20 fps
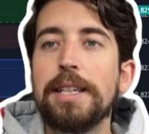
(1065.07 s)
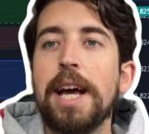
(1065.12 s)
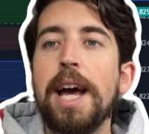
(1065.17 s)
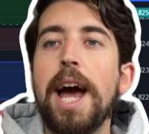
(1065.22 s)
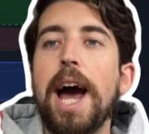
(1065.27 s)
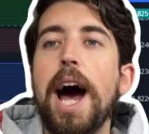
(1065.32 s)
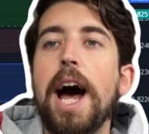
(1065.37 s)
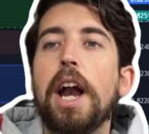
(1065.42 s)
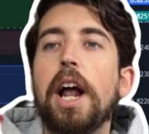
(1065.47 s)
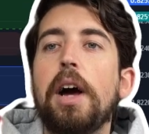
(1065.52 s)

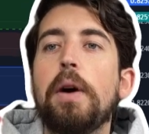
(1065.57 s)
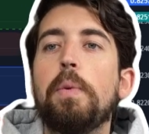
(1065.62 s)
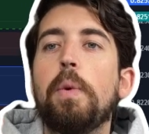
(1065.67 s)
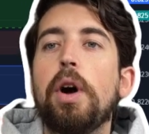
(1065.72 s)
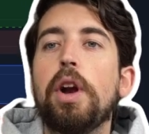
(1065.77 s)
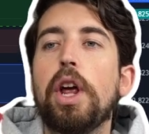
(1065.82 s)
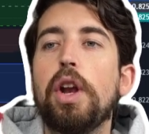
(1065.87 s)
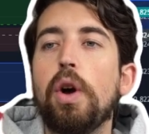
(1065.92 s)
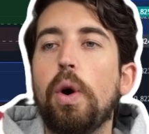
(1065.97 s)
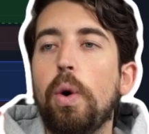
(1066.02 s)
And I want
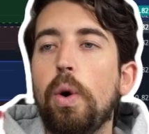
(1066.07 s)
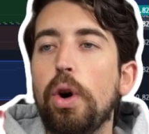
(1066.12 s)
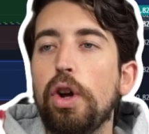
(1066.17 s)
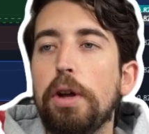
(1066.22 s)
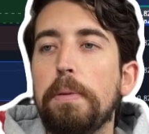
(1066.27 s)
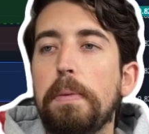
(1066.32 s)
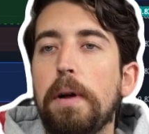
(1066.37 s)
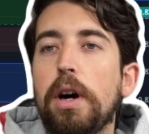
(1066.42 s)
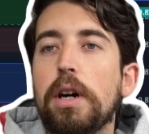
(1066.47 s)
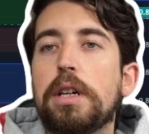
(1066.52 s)
an order
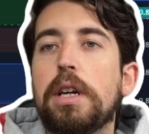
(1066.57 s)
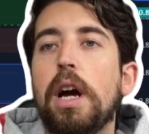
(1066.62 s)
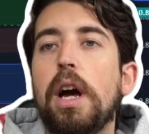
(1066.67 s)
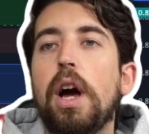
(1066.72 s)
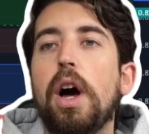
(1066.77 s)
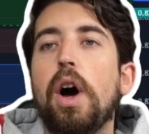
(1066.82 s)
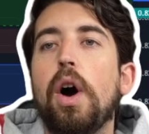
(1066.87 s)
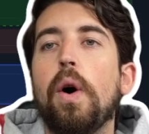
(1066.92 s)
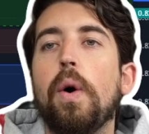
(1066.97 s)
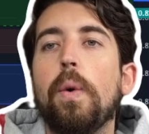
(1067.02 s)
block
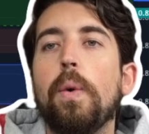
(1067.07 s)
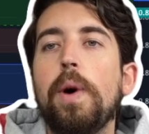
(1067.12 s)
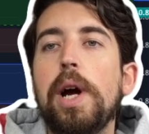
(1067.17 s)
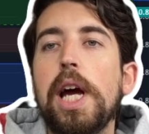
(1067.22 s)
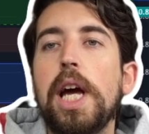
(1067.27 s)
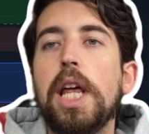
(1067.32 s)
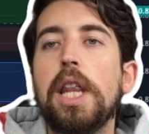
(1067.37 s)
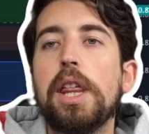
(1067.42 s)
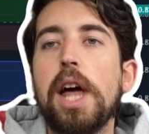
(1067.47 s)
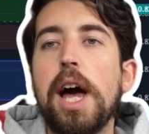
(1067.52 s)

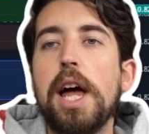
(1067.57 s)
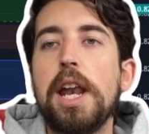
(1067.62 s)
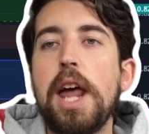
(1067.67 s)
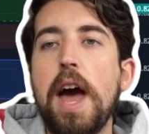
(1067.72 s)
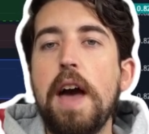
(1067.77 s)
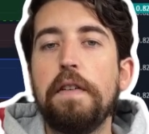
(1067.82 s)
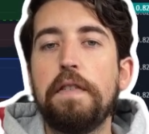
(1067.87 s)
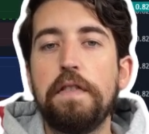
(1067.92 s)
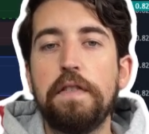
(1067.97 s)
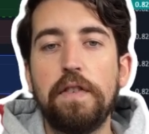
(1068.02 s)
with an
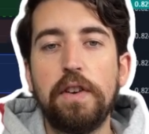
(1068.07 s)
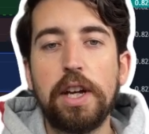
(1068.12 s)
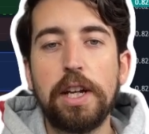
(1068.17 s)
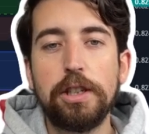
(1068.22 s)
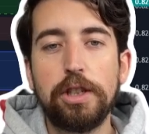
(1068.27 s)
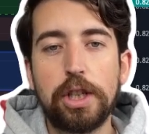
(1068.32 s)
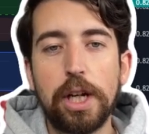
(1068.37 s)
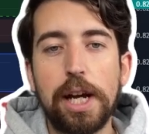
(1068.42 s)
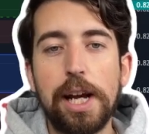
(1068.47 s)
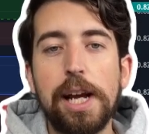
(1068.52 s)

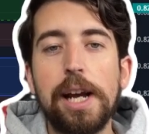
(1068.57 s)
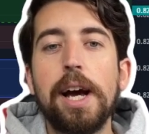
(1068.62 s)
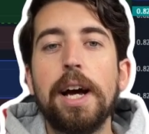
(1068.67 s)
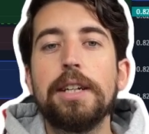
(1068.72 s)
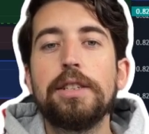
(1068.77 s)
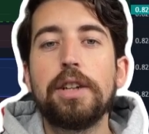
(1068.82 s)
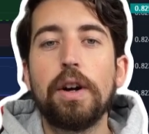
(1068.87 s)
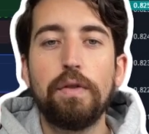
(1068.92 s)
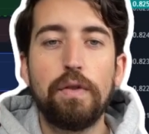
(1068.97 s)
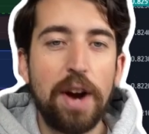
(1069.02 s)
FVG
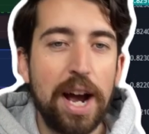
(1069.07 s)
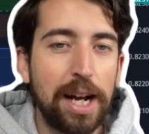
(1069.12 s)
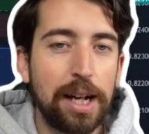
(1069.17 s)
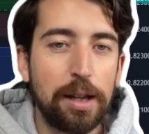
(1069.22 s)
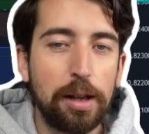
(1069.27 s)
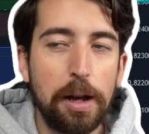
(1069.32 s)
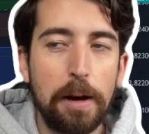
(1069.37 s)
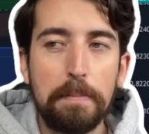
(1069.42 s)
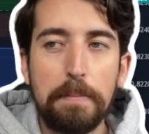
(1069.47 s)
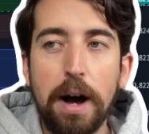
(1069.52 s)
directly
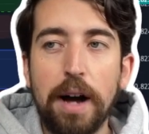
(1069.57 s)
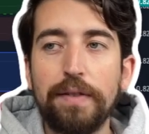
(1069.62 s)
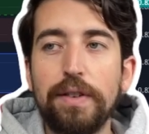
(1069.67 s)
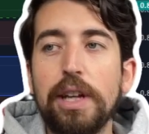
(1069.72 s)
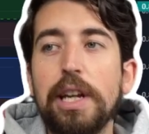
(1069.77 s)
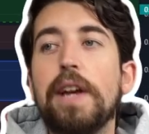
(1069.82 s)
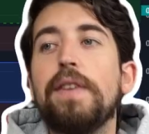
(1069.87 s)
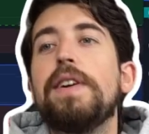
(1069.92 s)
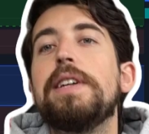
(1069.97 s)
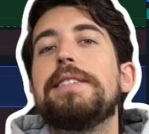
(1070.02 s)
above it. If
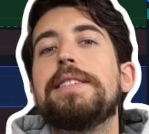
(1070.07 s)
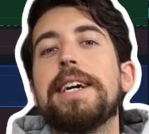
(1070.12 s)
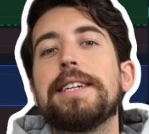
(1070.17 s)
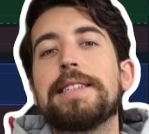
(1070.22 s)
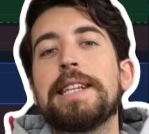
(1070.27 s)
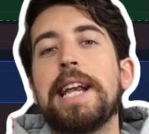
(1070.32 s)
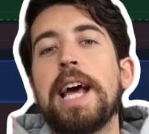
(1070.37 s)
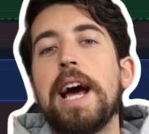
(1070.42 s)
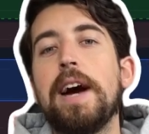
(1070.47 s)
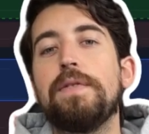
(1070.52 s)
it doesn't
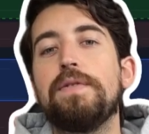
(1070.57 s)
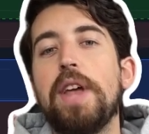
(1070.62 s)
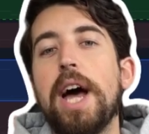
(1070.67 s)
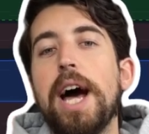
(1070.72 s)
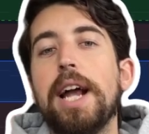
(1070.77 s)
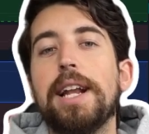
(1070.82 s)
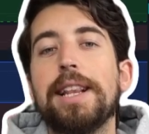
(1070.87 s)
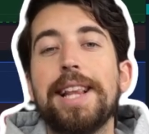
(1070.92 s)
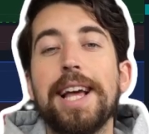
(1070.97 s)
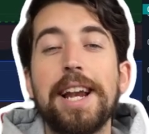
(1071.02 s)
have
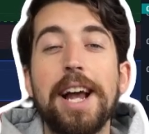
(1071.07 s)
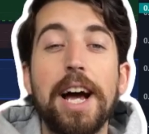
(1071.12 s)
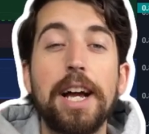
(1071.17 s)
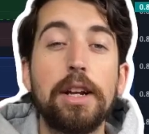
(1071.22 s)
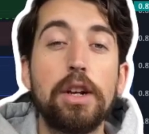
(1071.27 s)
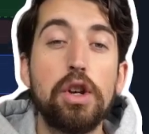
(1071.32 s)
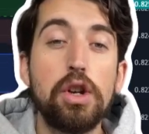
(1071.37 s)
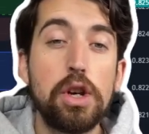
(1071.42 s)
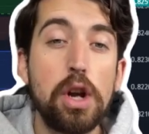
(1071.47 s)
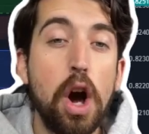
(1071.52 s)
that, then I
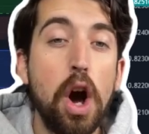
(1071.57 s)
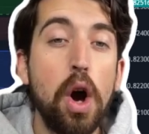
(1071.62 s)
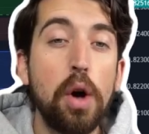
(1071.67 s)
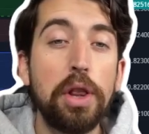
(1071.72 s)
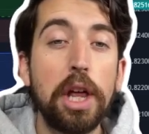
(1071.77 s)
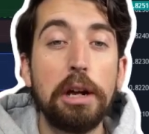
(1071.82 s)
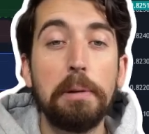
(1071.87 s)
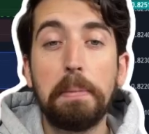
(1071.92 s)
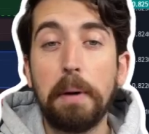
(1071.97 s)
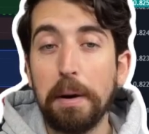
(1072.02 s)
know there
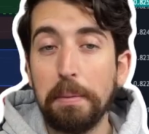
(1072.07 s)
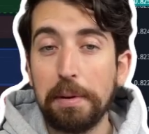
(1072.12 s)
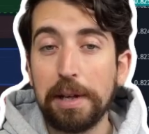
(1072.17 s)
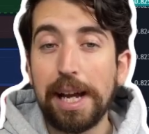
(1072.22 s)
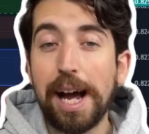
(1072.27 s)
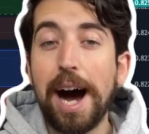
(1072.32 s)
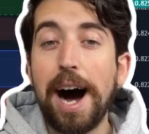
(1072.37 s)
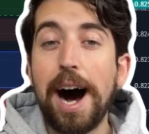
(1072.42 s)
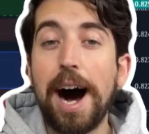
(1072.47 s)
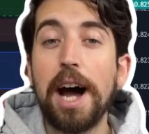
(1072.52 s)
probably
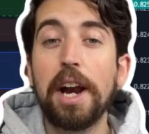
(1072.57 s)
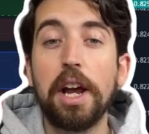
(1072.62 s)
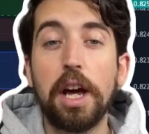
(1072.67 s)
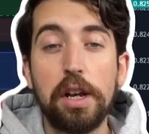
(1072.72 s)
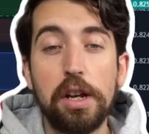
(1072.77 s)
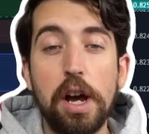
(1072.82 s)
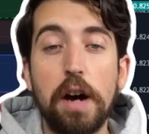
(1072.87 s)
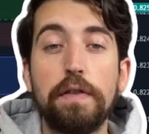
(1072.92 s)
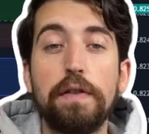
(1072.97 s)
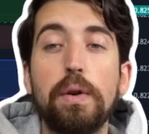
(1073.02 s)
aren't
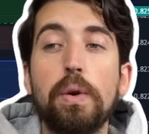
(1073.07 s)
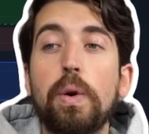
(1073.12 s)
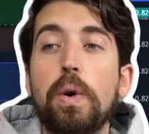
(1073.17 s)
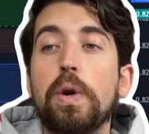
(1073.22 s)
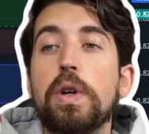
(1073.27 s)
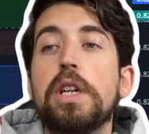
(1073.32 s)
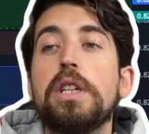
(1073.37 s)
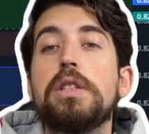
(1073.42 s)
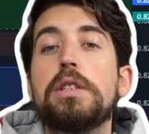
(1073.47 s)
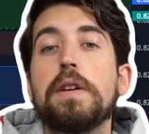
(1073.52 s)
enough
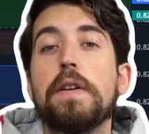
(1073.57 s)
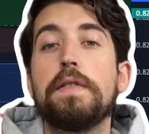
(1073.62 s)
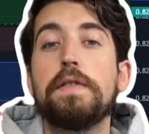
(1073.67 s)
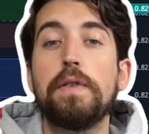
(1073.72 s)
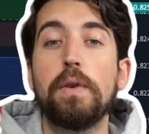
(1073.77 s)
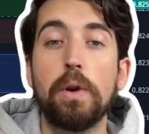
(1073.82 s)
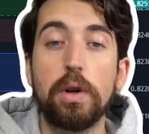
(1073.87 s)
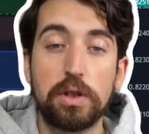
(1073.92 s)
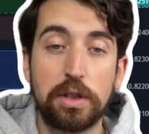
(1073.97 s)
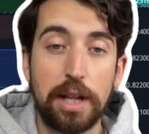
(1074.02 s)
orders to
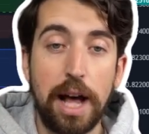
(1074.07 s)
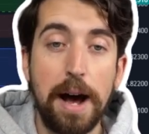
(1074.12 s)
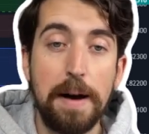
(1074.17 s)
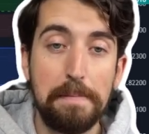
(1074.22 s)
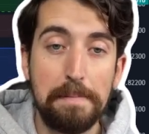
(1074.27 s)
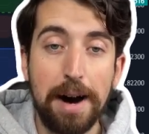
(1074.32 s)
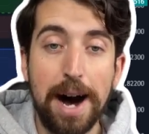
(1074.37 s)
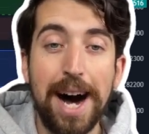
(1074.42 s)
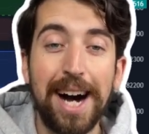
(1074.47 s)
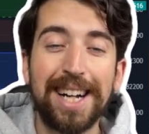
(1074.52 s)
force that
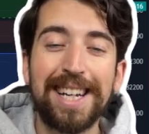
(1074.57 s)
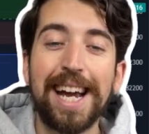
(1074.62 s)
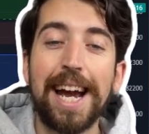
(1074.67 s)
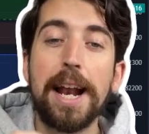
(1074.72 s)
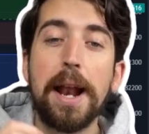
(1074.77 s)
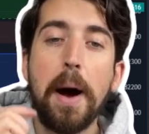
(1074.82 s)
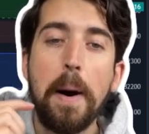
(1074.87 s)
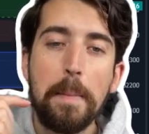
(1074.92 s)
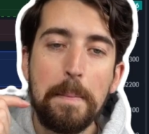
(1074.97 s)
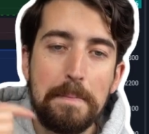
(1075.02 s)
market
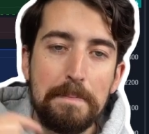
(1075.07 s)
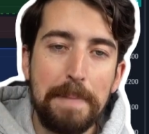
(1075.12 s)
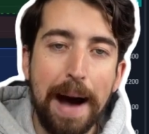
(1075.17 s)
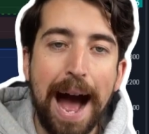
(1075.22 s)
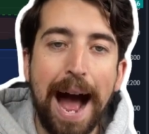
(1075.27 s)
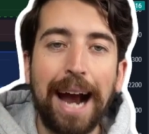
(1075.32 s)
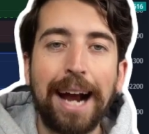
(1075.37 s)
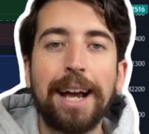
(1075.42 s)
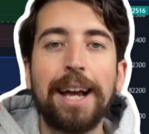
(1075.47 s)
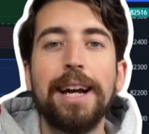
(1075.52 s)

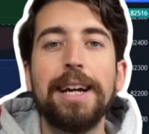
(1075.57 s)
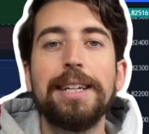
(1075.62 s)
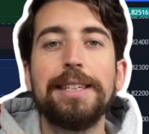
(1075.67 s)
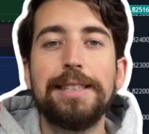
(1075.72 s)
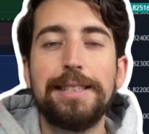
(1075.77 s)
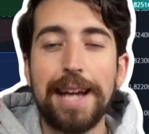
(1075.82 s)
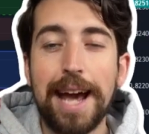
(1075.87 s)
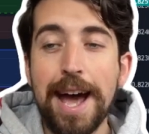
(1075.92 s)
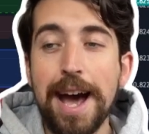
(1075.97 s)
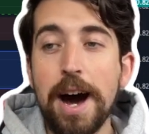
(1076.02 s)
back
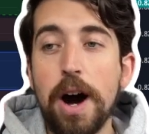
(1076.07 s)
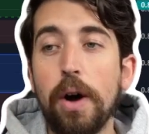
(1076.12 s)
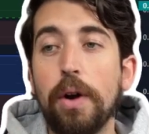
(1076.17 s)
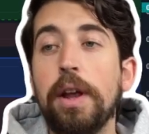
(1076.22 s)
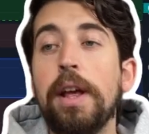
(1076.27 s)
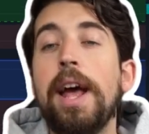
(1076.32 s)
down.